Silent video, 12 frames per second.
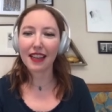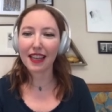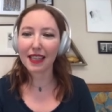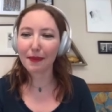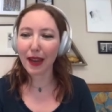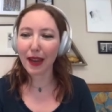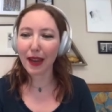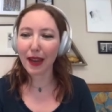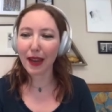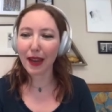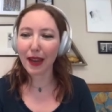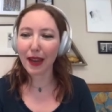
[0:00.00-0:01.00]
is Mic
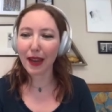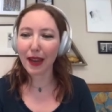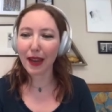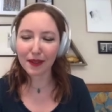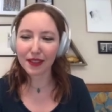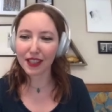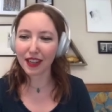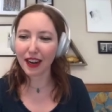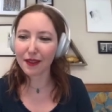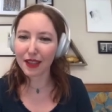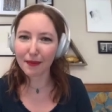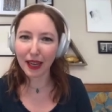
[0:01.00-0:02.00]
Check, so I thought we would
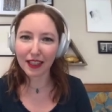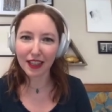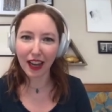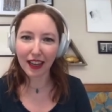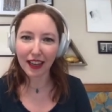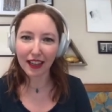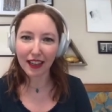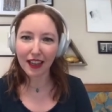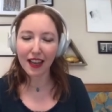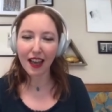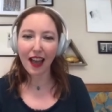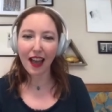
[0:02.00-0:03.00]
start with a mic check.
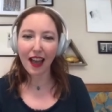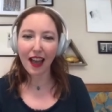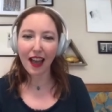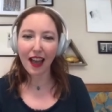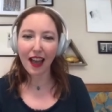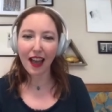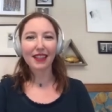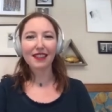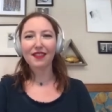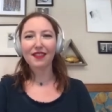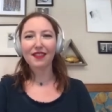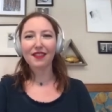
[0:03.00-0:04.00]
And because
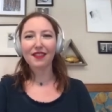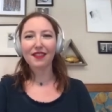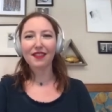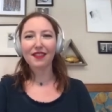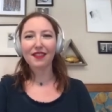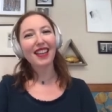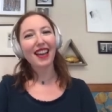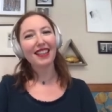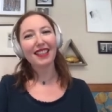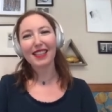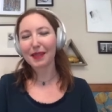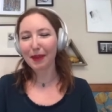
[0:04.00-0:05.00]
of technology
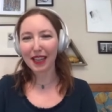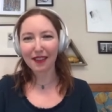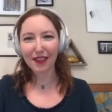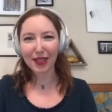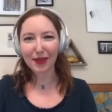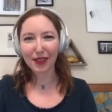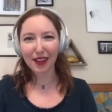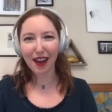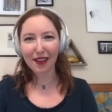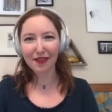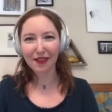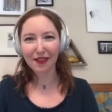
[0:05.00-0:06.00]
and this being a virtual
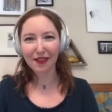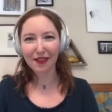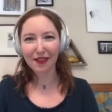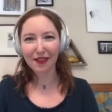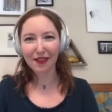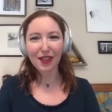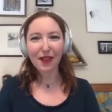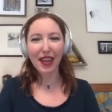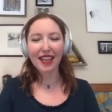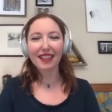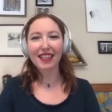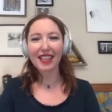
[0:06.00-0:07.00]
conference, you
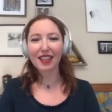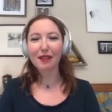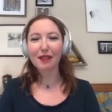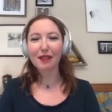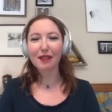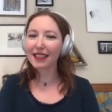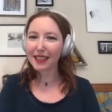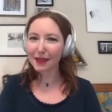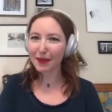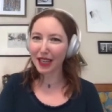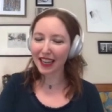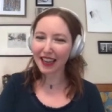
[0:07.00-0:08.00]
can't hear past
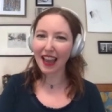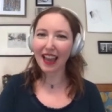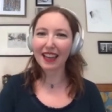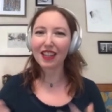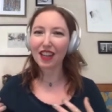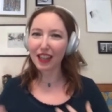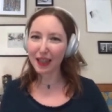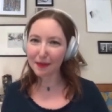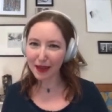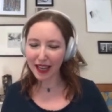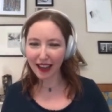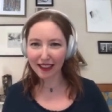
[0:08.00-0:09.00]
me and current
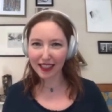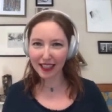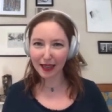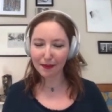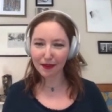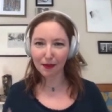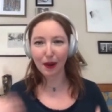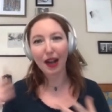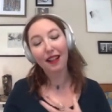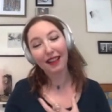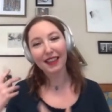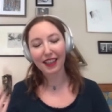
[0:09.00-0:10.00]
me at the same
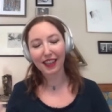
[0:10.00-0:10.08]
at